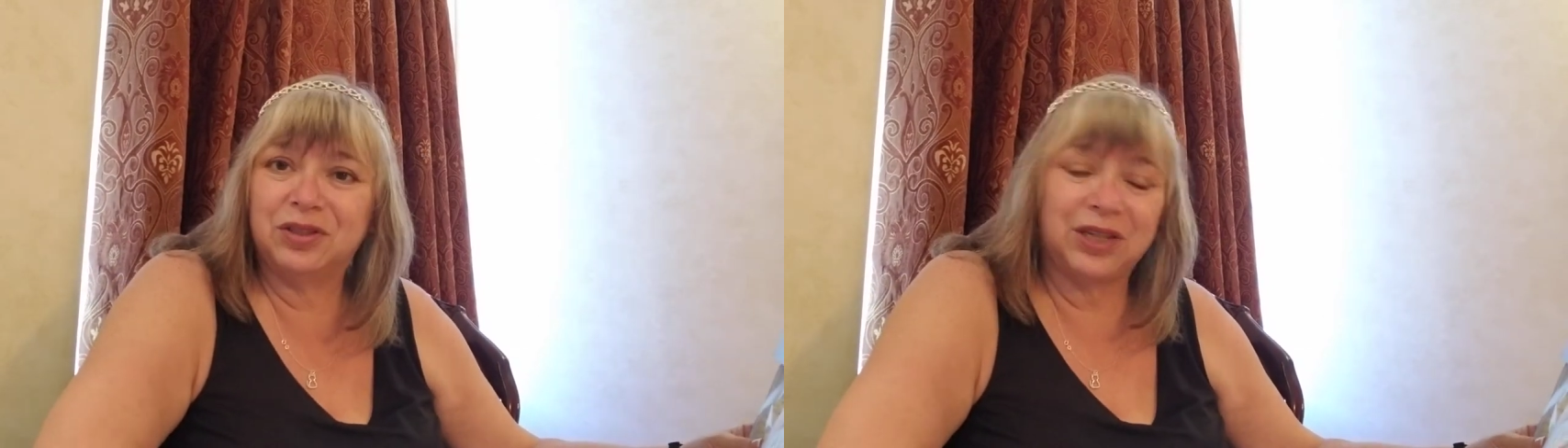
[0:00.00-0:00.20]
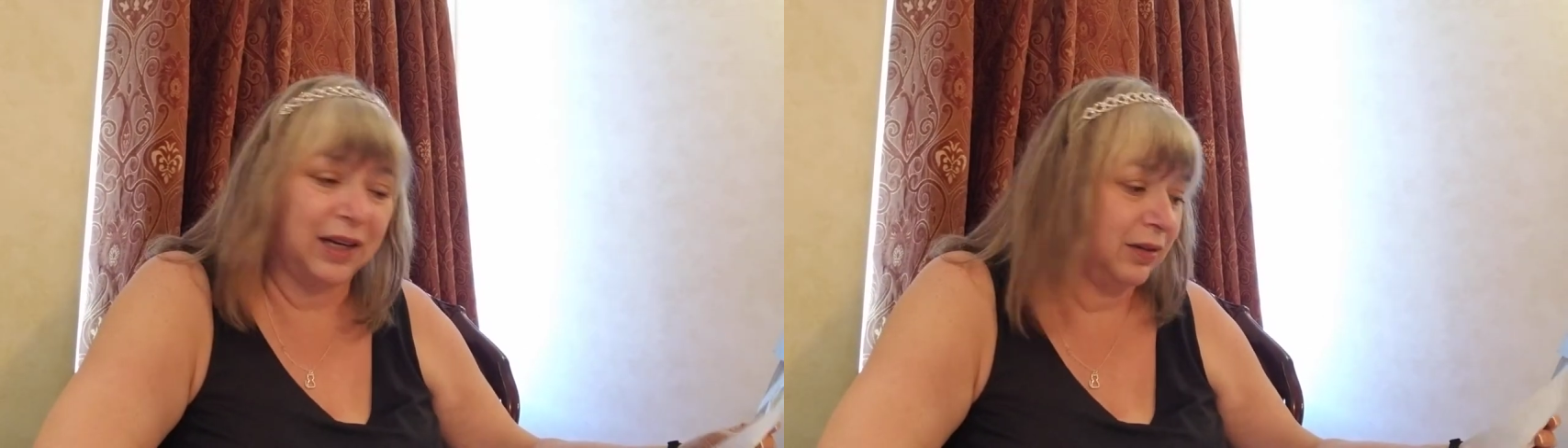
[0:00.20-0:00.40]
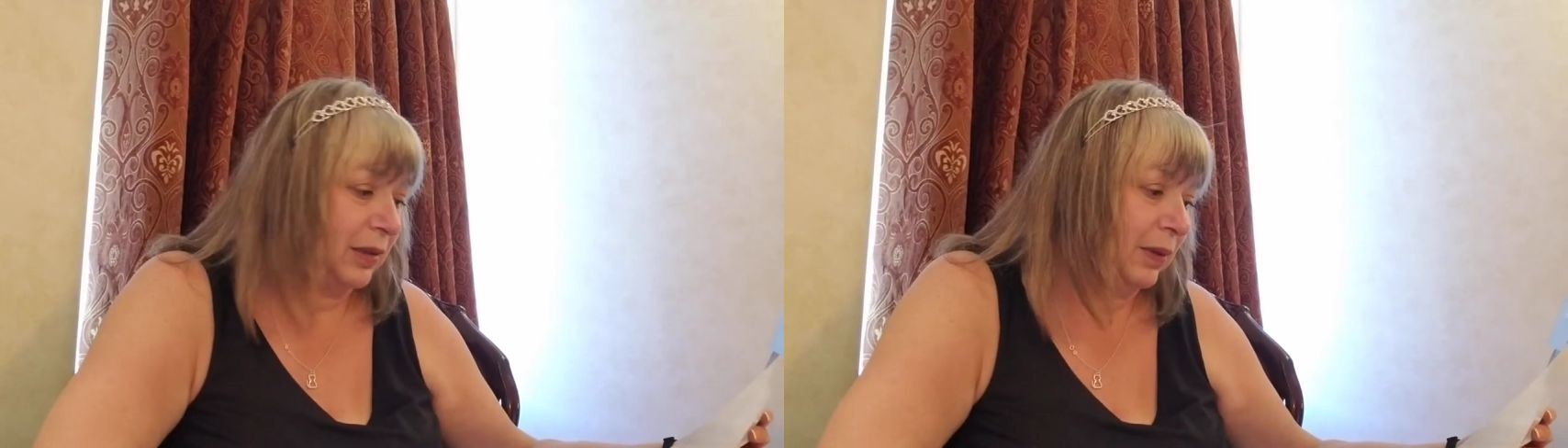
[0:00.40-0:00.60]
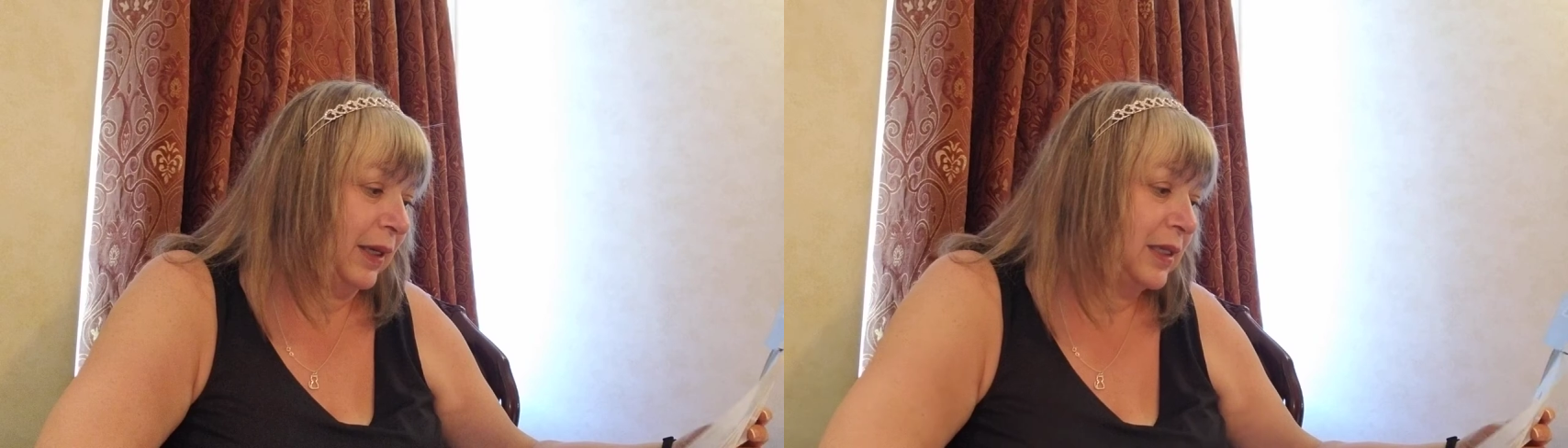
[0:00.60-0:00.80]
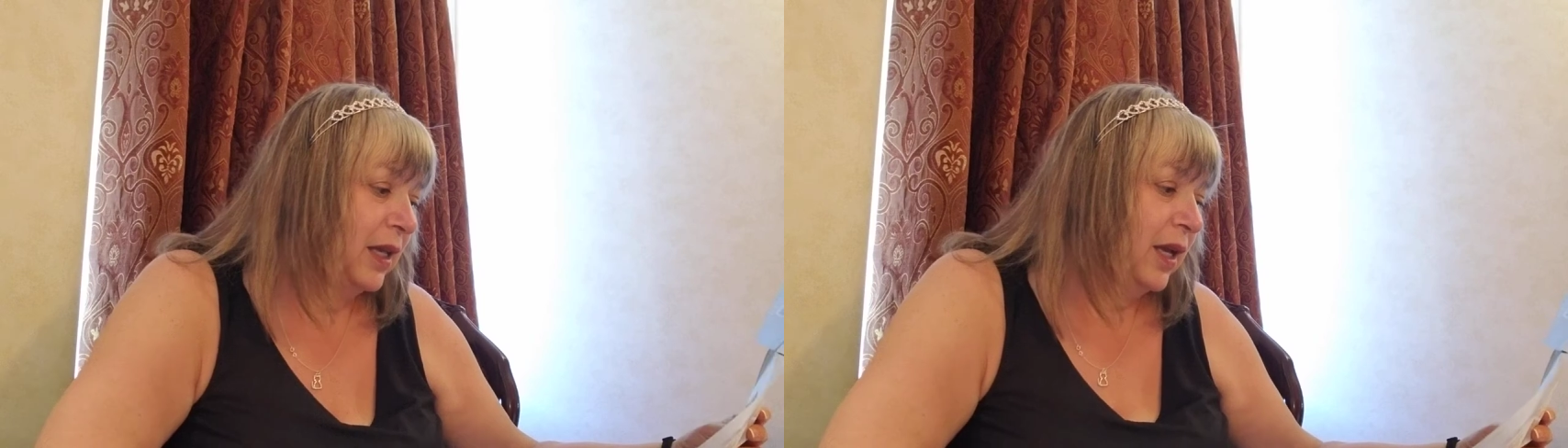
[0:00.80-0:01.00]
check out the
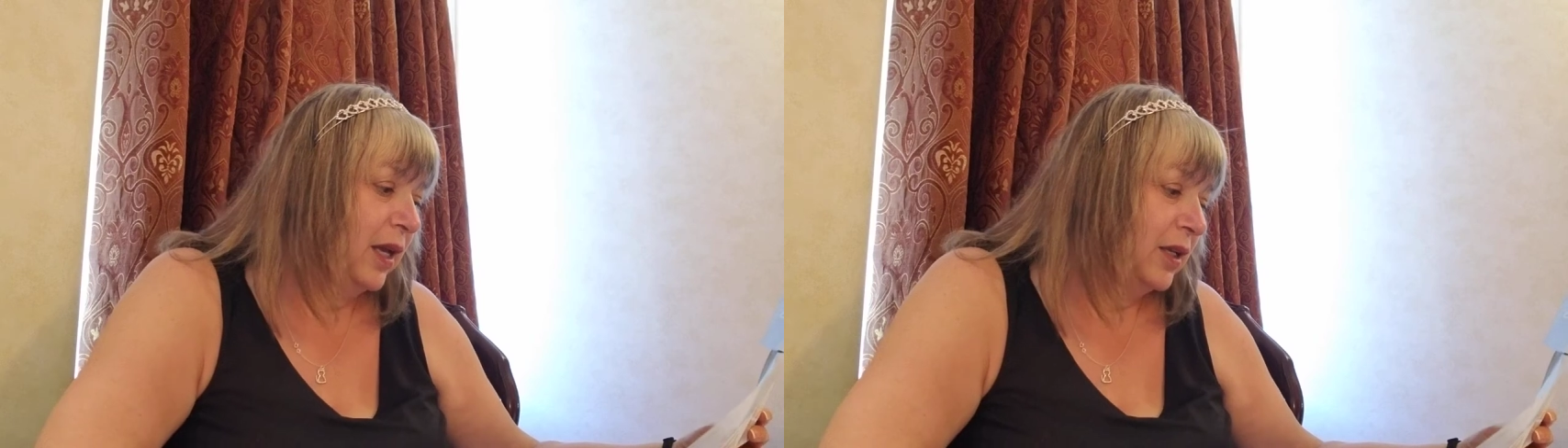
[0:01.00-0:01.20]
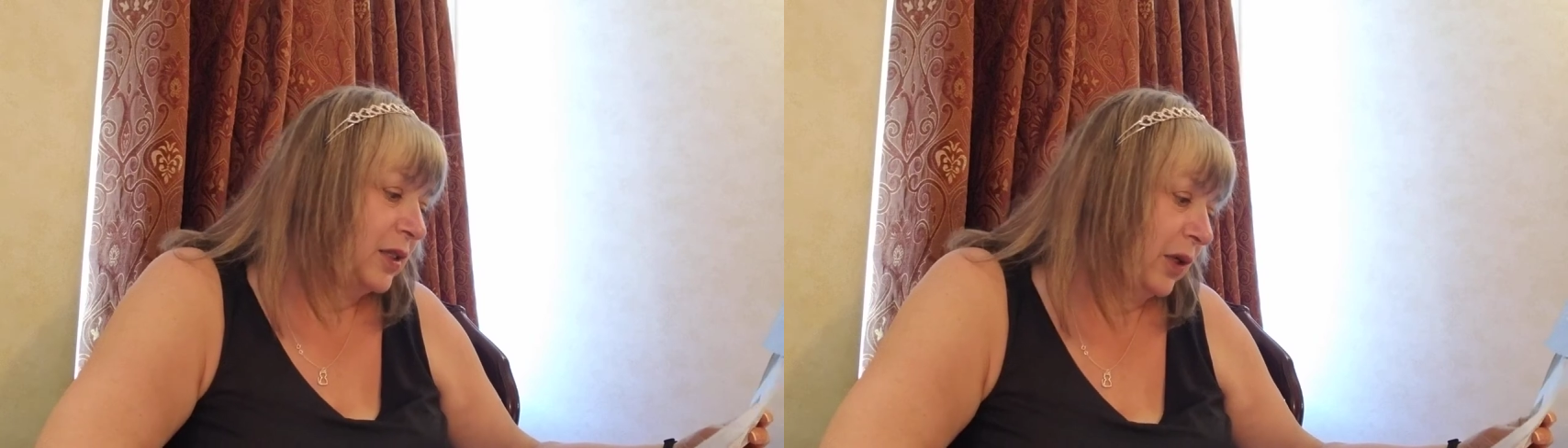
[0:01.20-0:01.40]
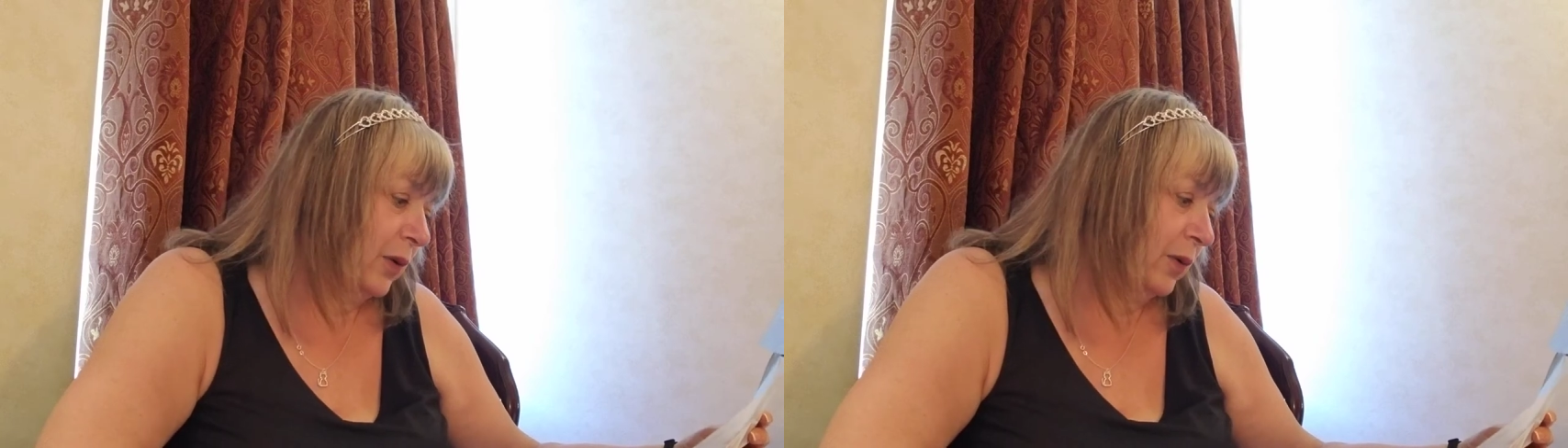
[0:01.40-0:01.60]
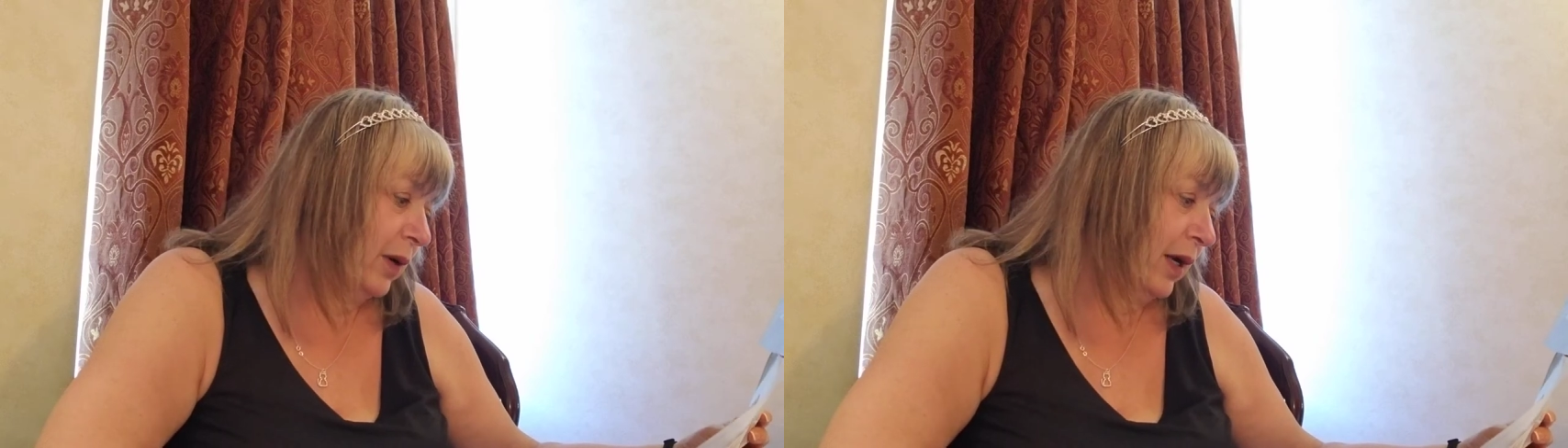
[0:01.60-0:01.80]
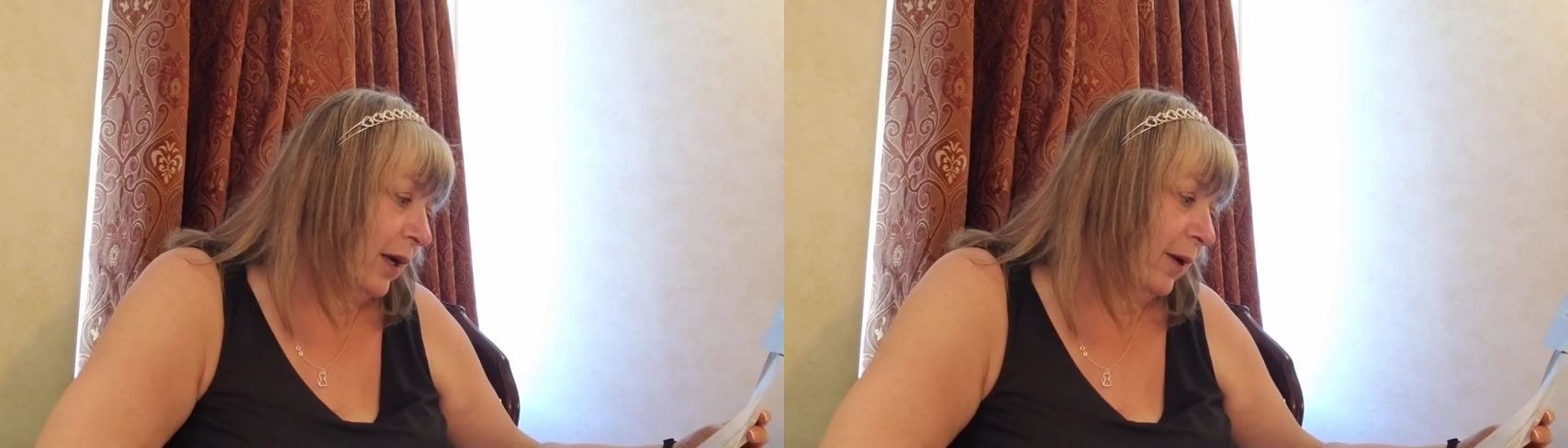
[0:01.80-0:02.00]
place.
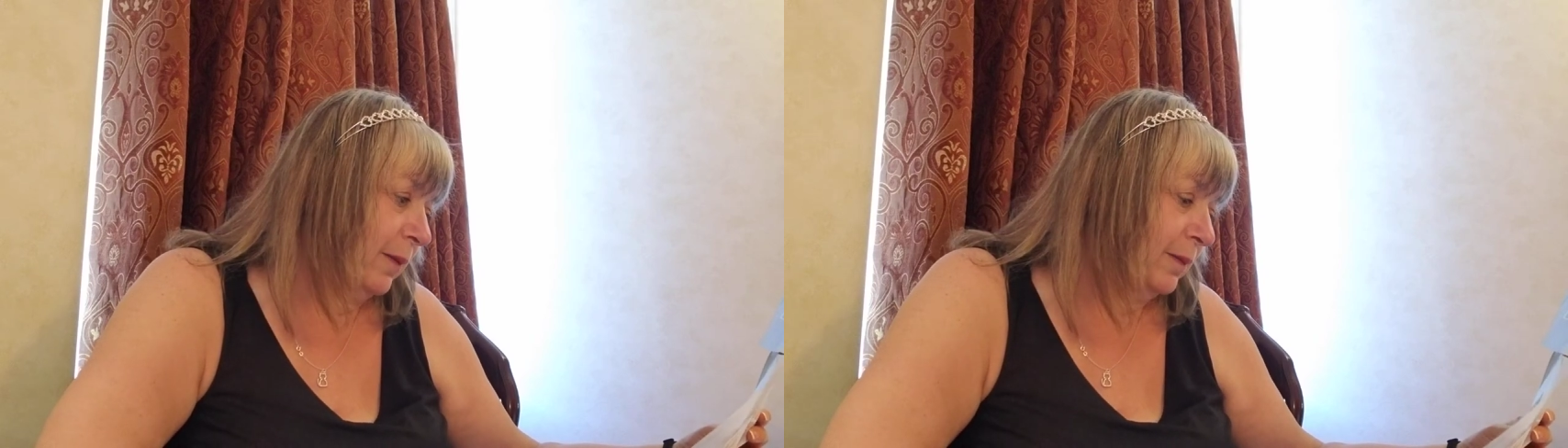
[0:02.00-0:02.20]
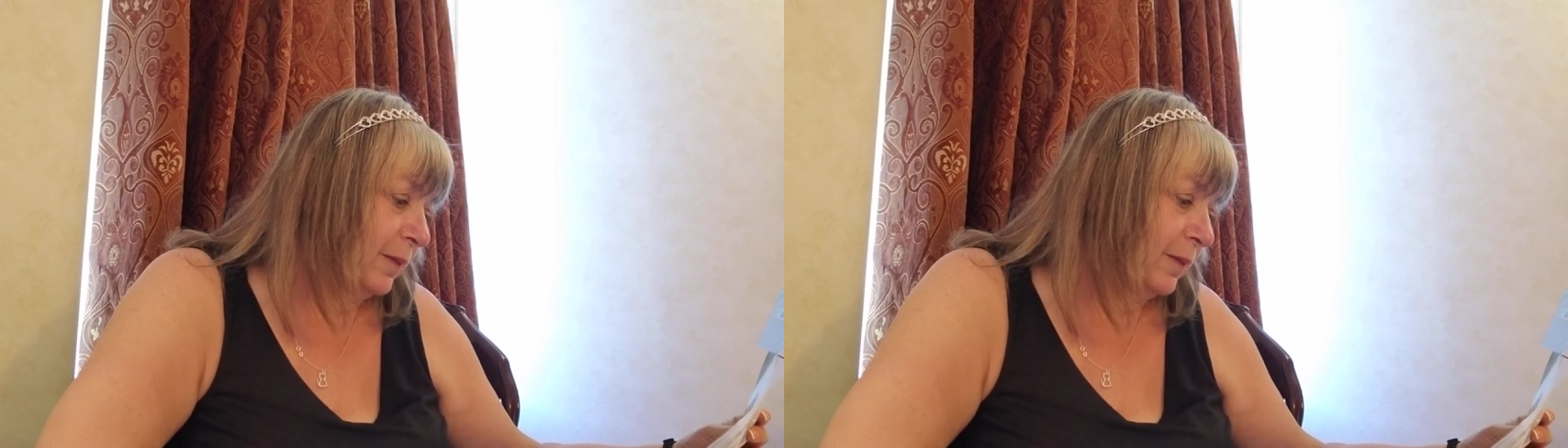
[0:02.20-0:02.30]
So